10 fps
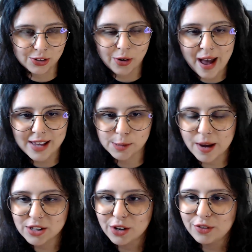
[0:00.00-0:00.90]
two
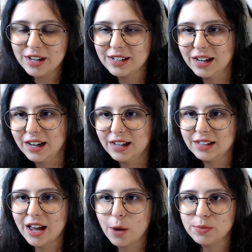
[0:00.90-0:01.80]
aspects of it. It
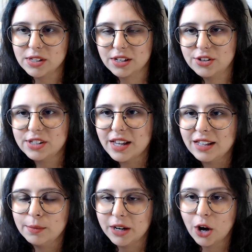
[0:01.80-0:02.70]
helps us
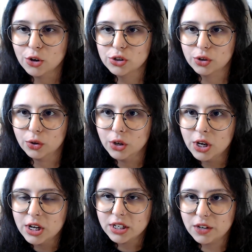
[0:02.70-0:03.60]
understanding, but also
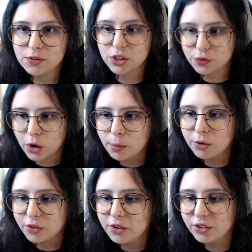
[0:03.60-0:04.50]
gives us formal
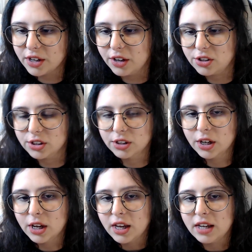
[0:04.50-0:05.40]
verification.
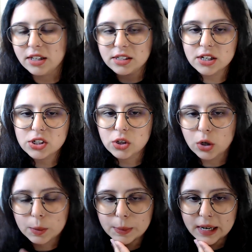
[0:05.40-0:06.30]
And it does
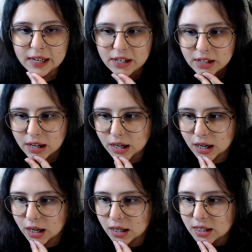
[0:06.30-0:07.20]
so by
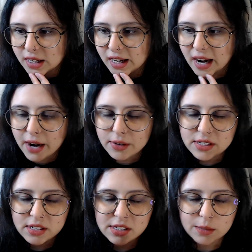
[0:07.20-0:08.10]

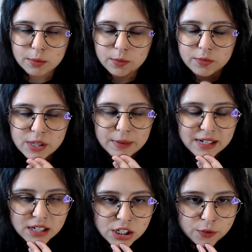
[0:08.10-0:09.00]
inheriting some
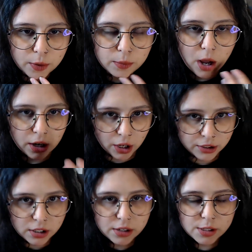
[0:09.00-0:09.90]
semantics from
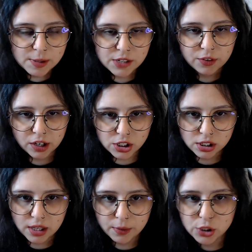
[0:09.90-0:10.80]
another
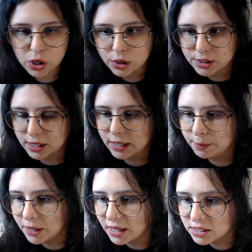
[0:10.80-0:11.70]
specification language called TLA
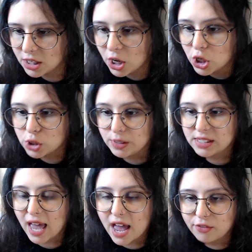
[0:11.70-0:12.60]
plus. So it's
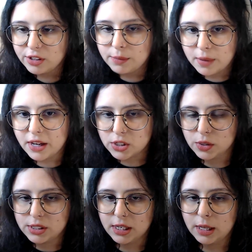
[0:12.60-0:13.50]
heavily based
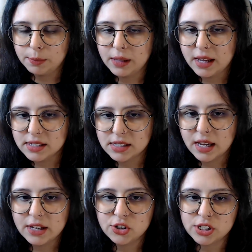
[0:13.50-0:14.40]
on TLA plus
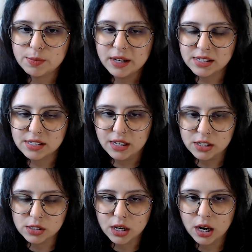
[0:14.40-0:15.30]
and just makes
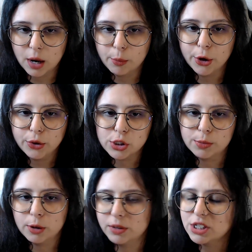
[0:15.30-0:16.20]
things more
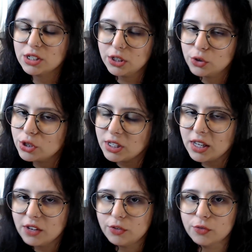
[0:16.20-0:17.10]
usable. Because
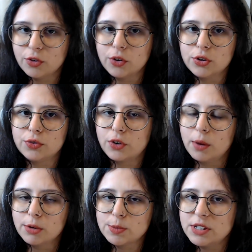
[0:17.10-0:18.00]
usually, if you go to
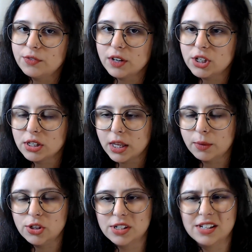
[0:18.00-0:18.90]
formal specification
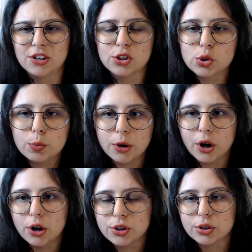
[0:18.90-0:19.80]
languages, they're super
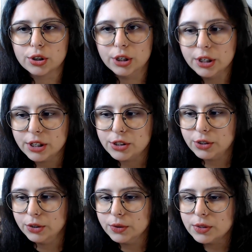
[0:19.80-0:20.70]
hard to learn and
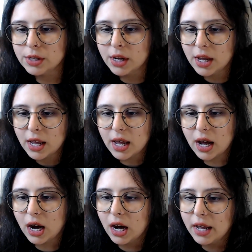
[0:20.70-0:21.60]
to use.
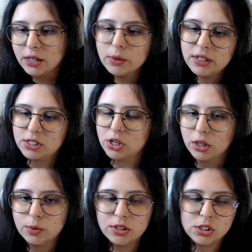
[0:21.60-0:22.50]
And Quint is
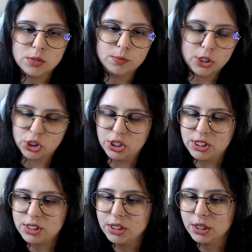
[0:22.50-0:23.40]
not. Quint is much
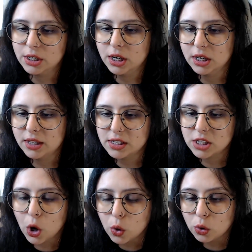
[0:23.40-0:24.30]
easier. That's
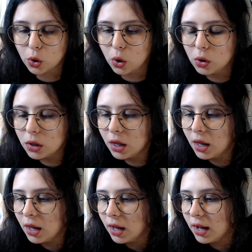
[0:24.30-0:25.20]
the whole goal.
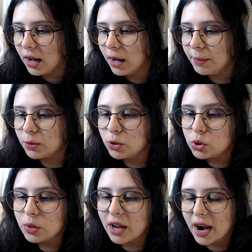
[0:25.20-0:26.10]
But we
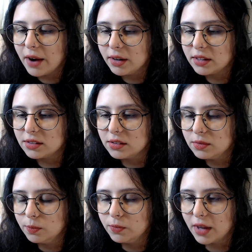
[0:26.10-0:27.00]
do
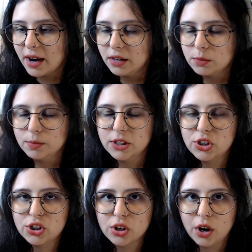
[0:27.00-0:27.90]
inherit
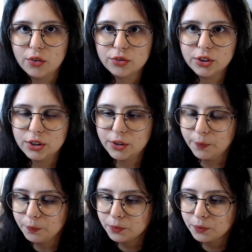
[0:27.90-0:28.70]
much of the